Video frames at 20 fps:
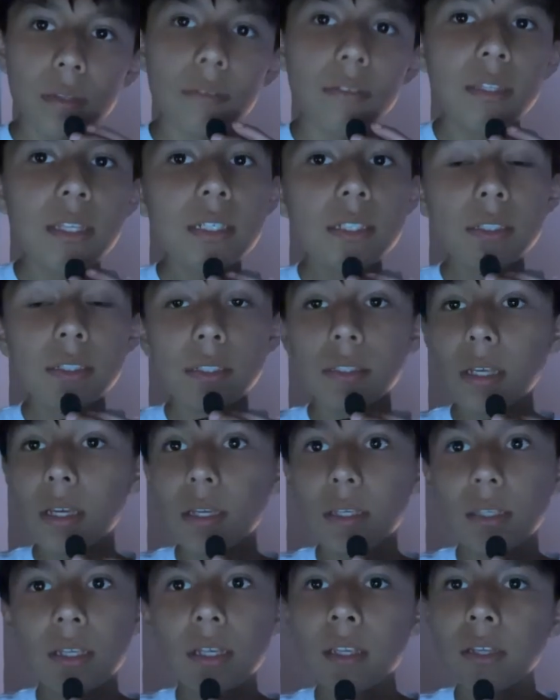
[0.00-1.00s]
This
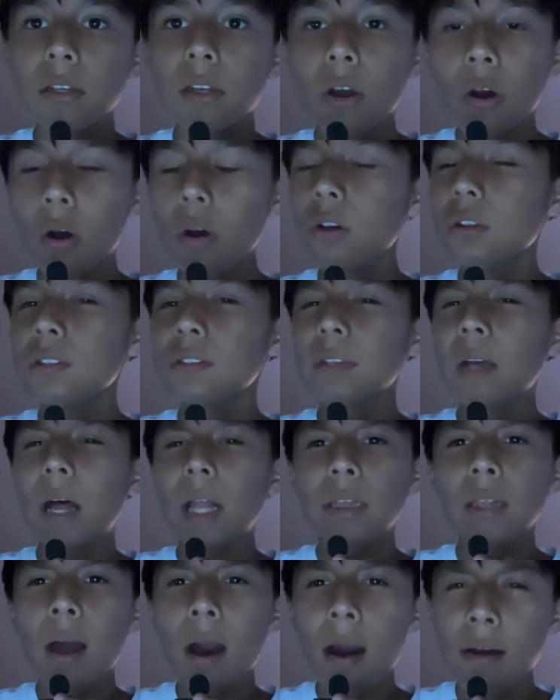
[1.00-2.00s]
can cause
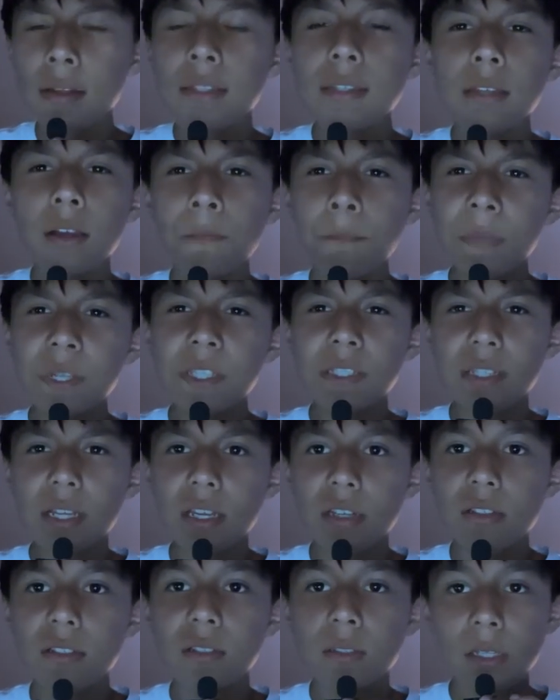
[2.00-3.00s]
a lot of
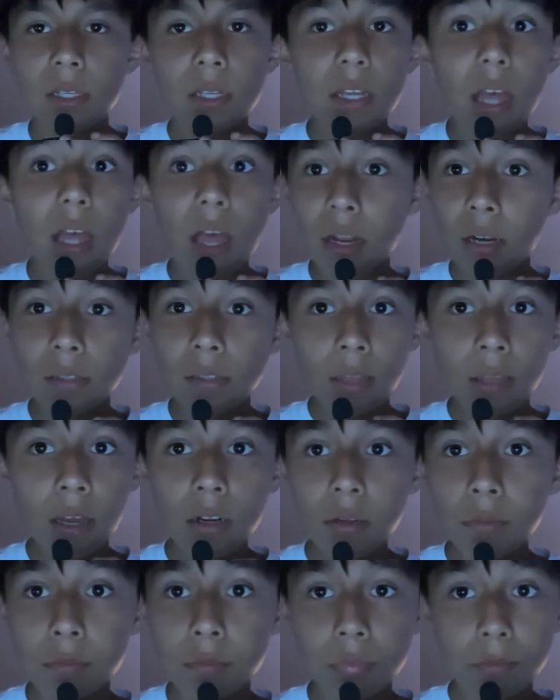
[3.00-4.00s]
mistakes, and a
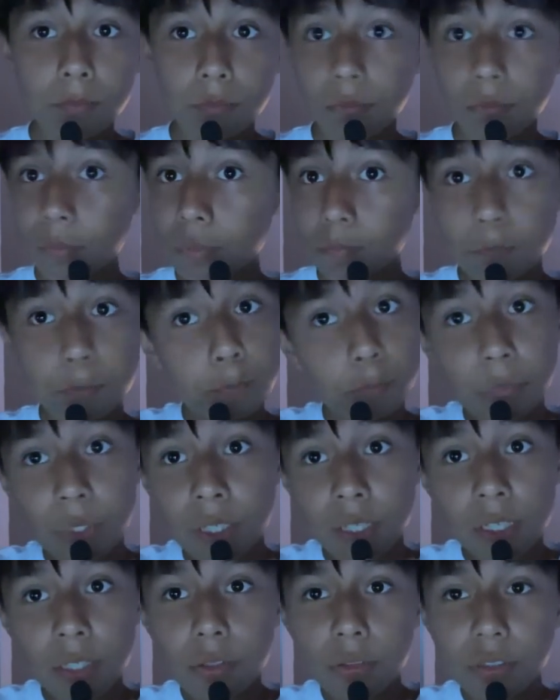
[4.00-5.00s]
lot of
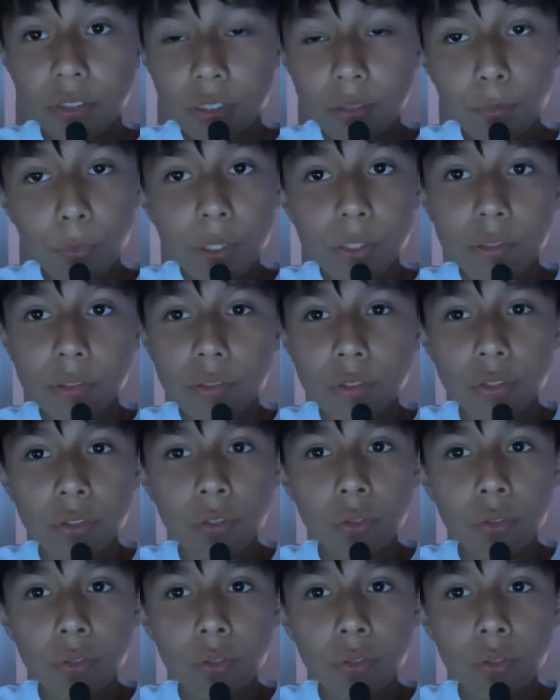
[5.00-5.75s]
beginner sim racers